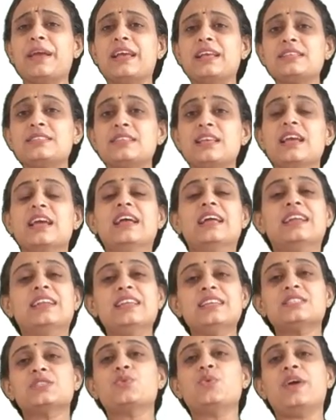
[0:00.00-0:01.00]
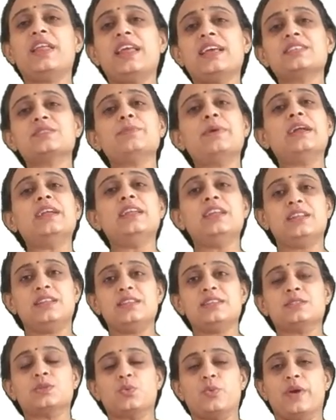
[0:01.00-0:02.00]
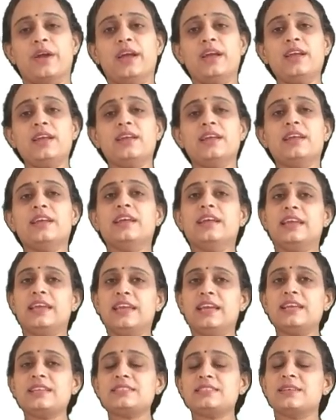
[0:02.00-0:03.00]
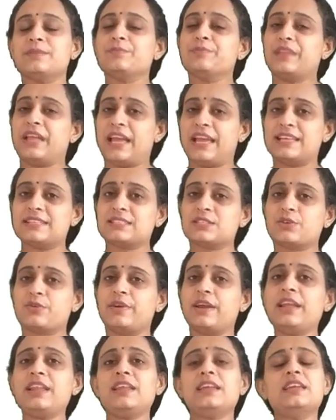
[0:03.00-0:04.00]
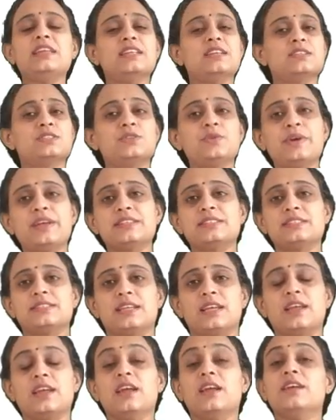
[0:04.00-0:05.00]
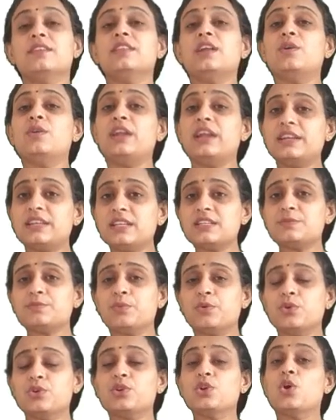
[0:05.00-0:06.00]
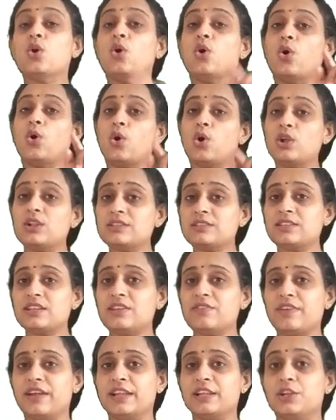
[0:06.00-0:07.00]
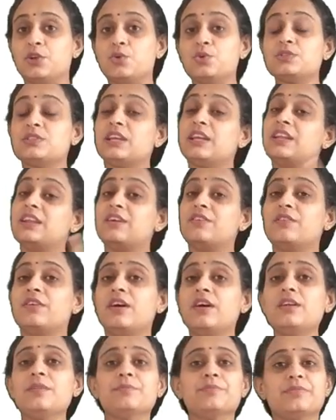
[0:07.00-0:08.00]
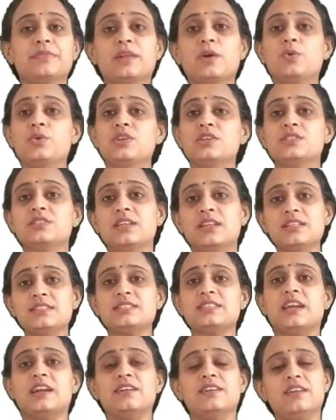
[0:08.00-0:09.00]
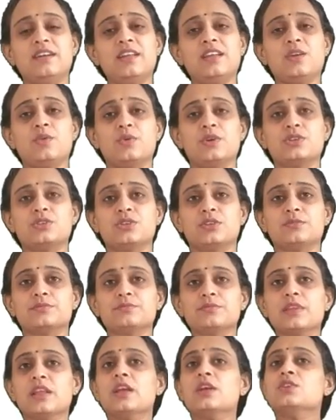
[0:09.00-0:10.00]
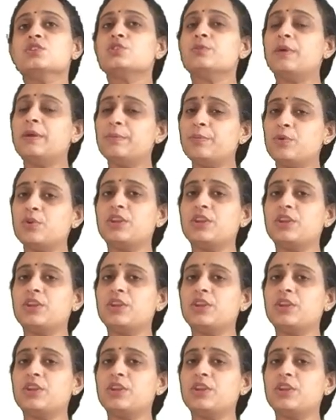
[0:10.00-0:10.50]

as d square x by dt square is s square e raised to st. Now, let us put all three values in our original standard equation. So, by